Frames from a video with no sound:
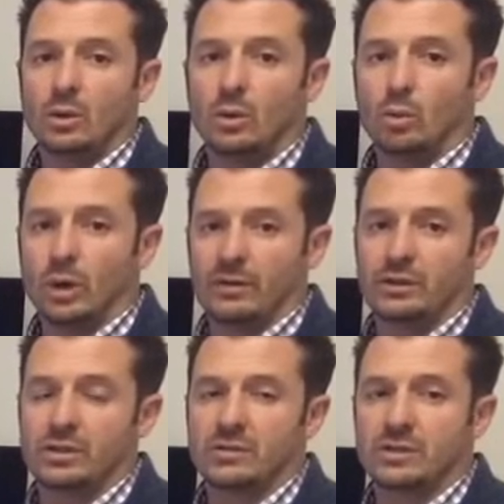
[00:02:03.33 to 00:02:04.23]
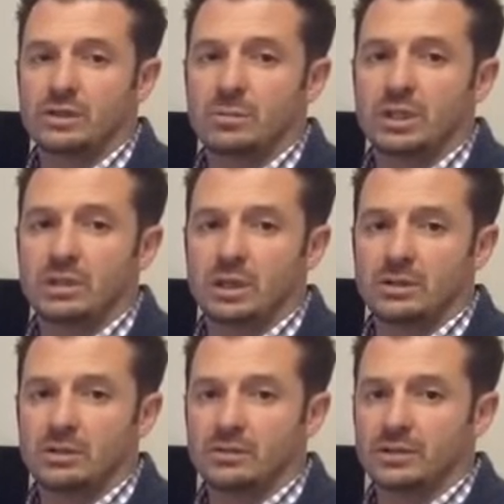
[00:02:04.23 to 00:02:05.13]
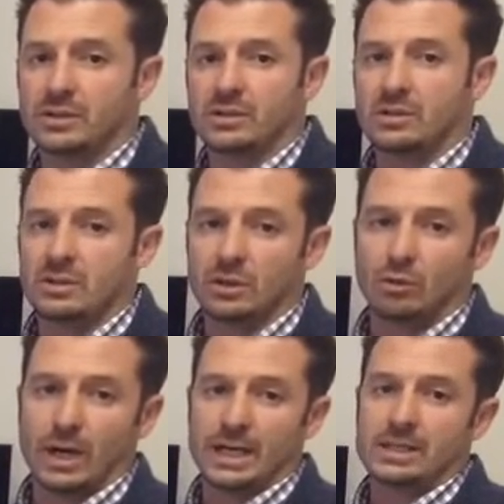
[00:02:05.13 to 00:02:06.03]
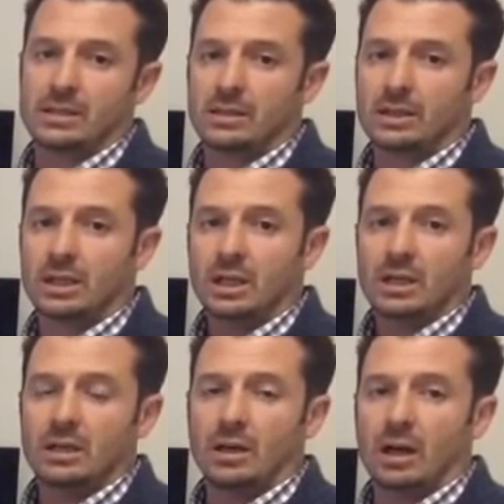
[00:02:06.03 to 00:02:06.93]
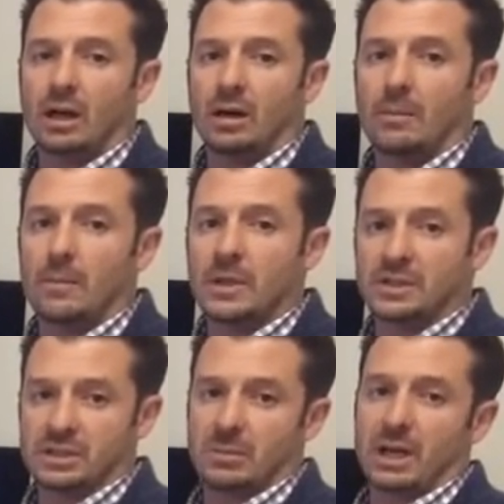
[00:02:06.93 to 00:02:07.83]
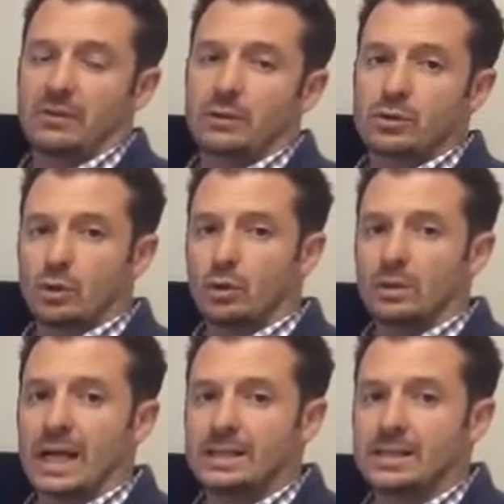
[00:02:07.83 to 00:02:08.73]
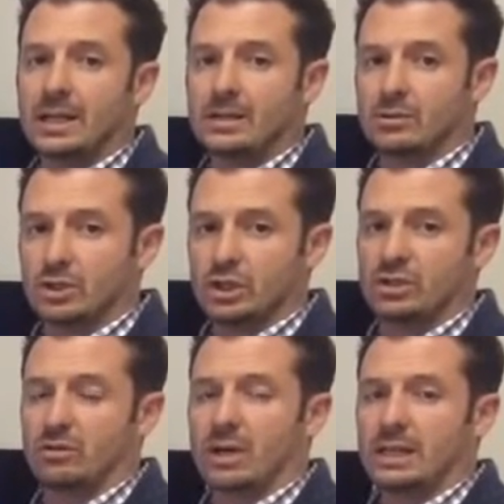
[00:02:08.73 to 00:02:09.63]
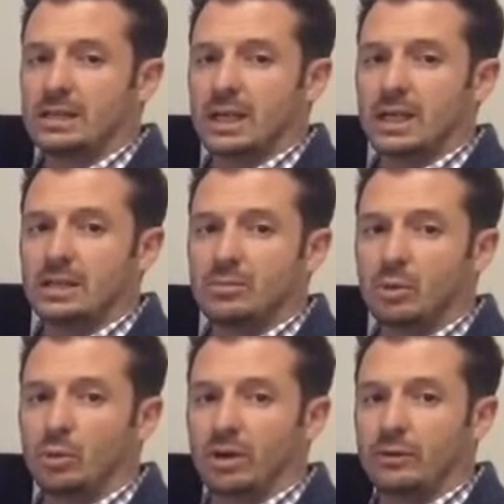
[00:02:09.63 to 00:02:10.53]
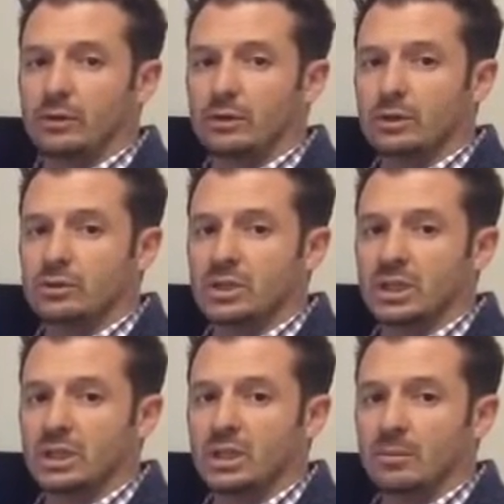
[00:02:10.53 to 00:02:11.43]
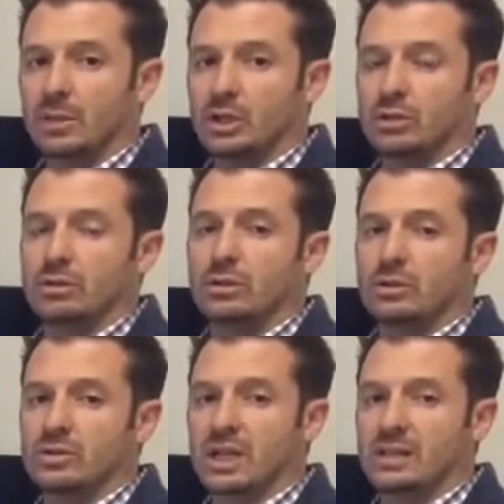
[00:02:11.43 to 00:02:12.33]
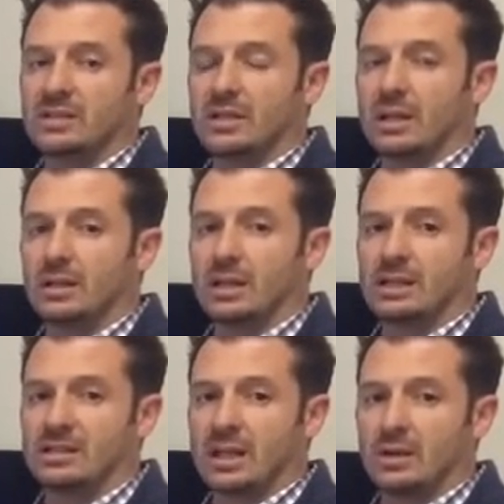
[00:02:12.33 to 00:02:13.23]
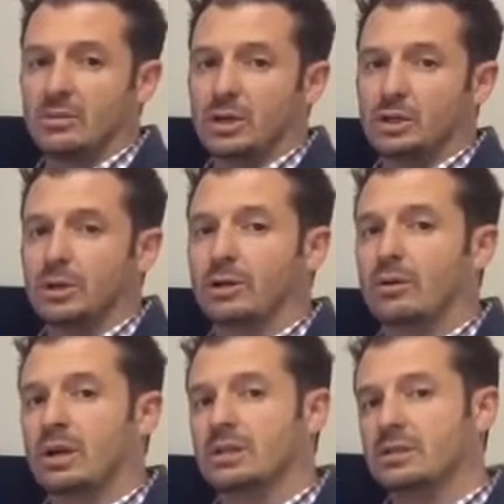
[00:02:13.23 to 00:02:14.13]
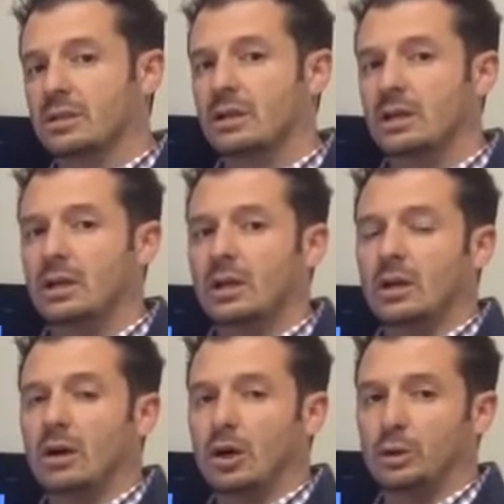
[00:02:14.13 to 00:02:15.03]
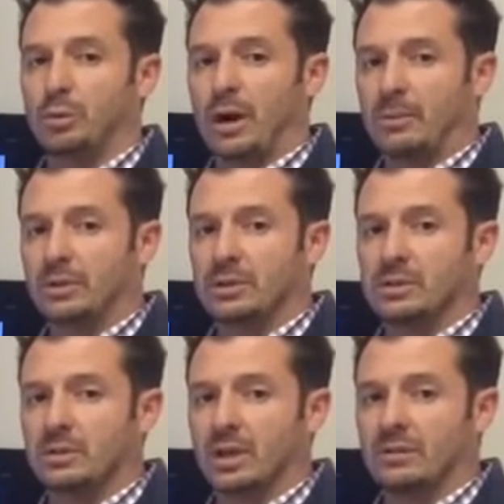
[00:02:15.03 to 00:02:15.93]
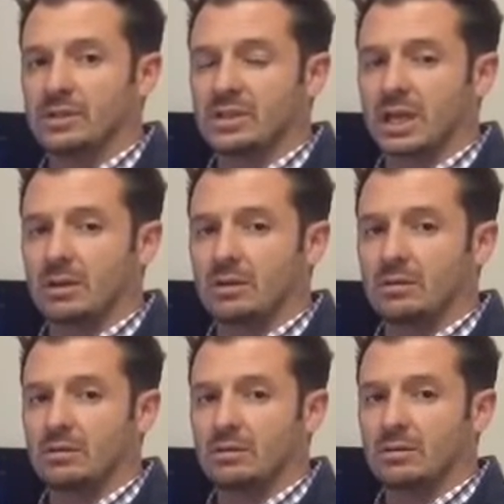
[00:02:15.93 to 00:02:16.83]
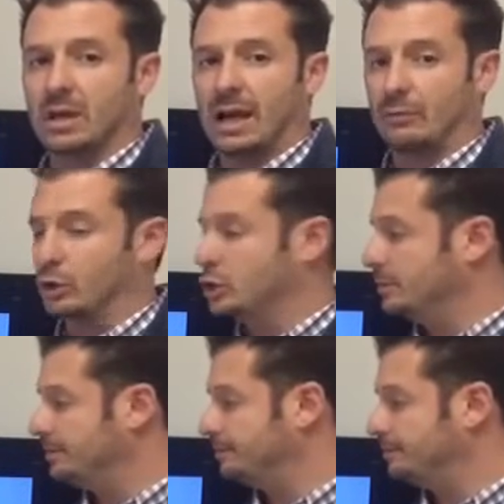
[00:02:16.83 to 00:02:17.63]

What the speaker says: whatever the service is being done. So if it's the grass area, it doesn't matter if you use the whole lot size or just the grass size, but whatever you're using, make sure you use that standard measurement across all the properties so you have a standard average.